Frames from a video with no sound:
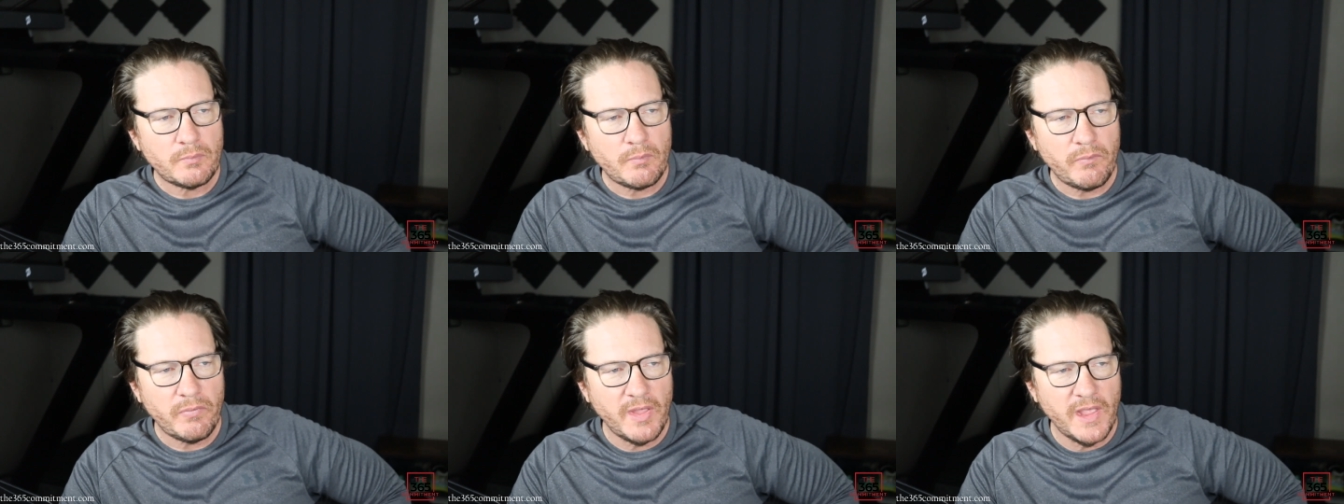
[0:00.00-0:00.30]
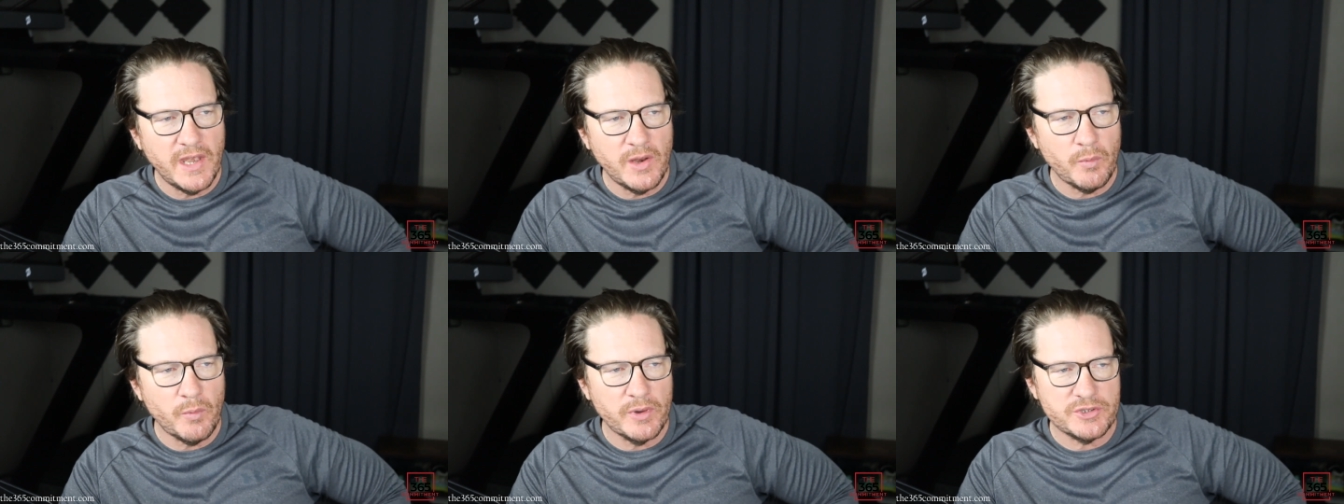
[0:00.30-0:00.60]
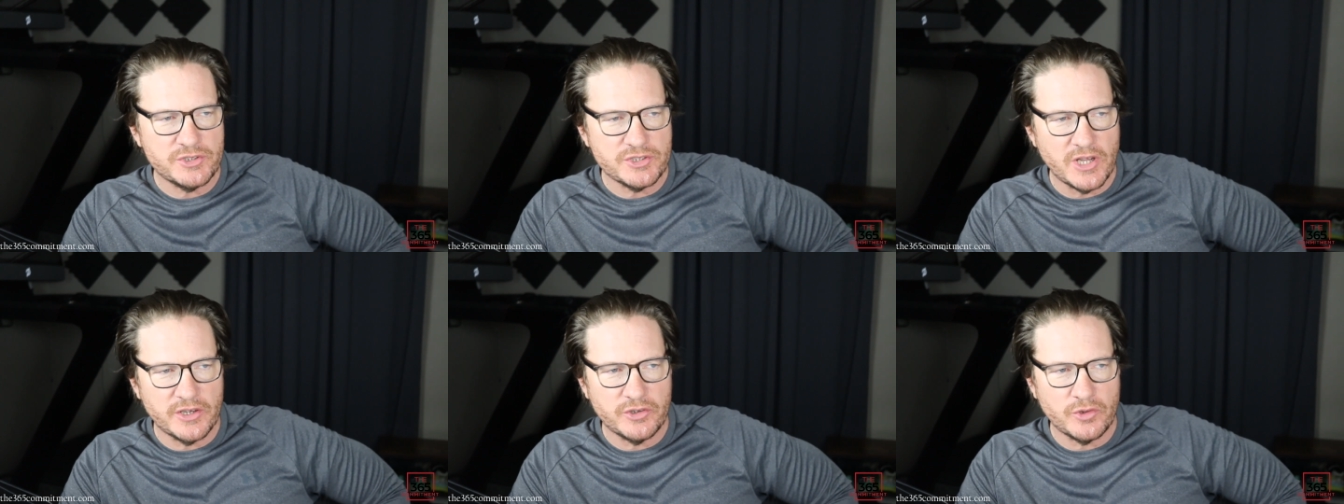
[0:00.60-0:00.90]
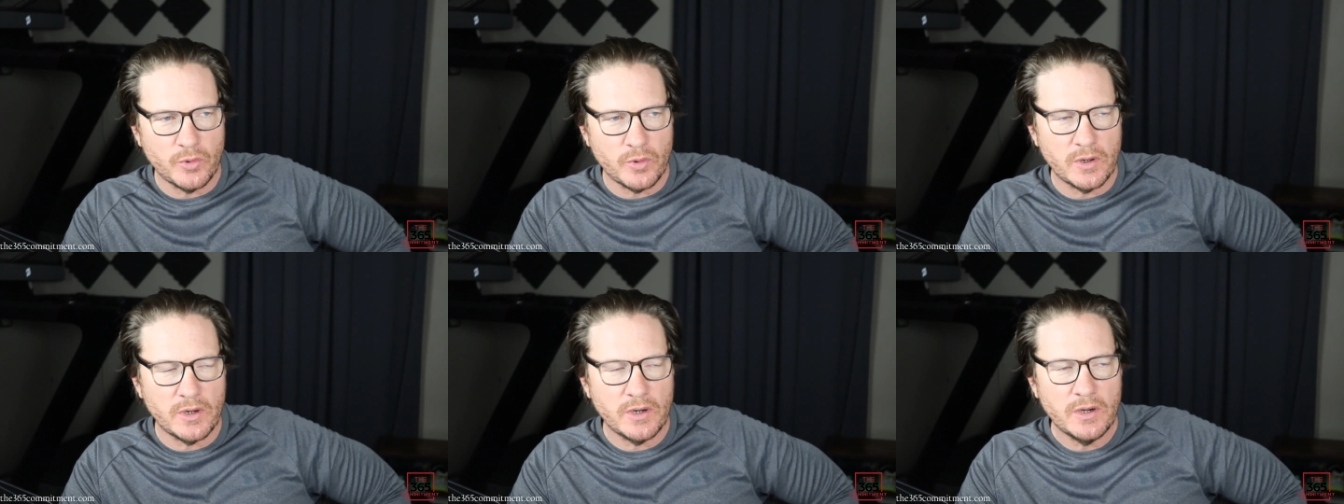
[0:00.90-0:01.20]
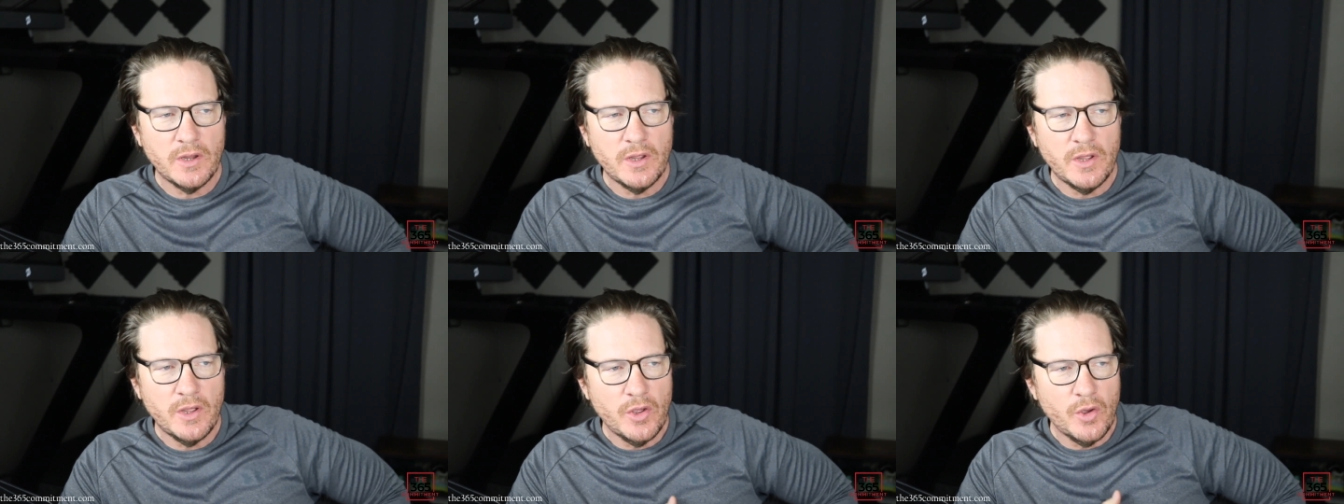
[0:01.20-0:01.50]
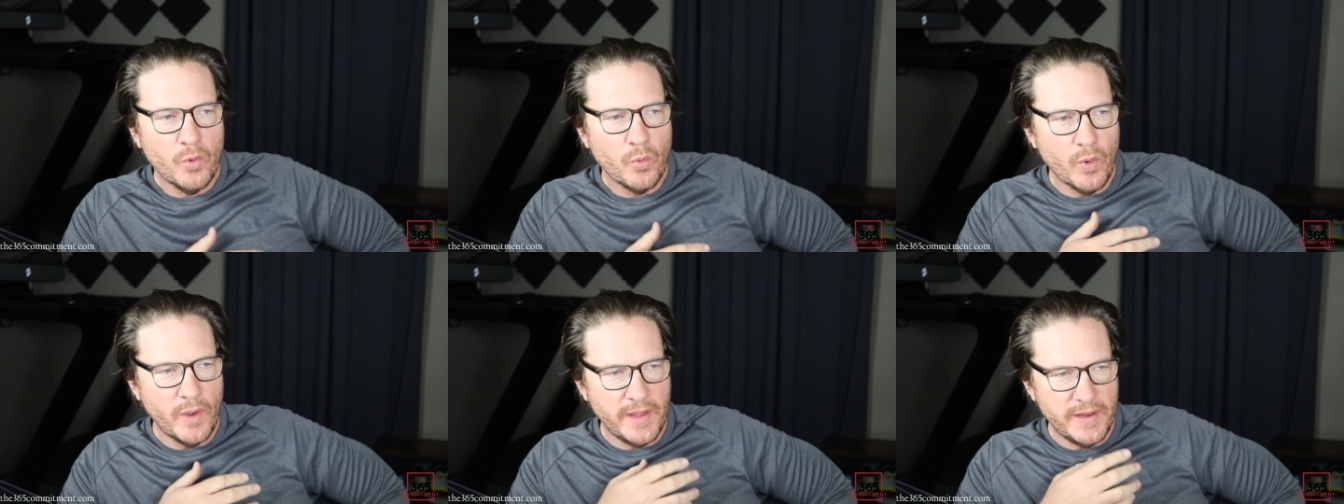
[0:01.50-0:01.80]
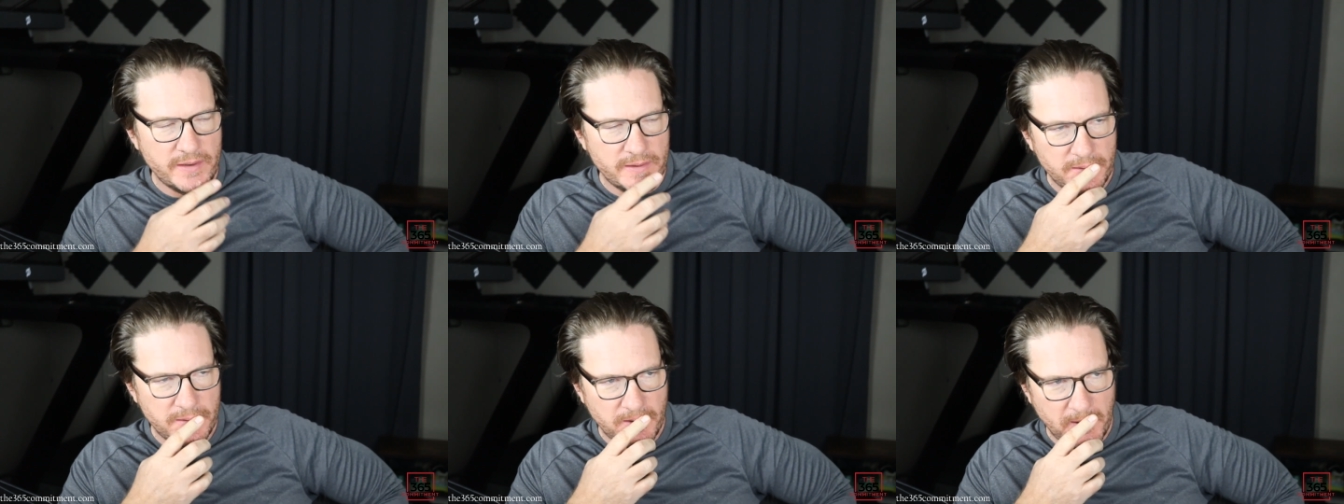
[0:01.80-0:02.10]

anyway, John Doerr went,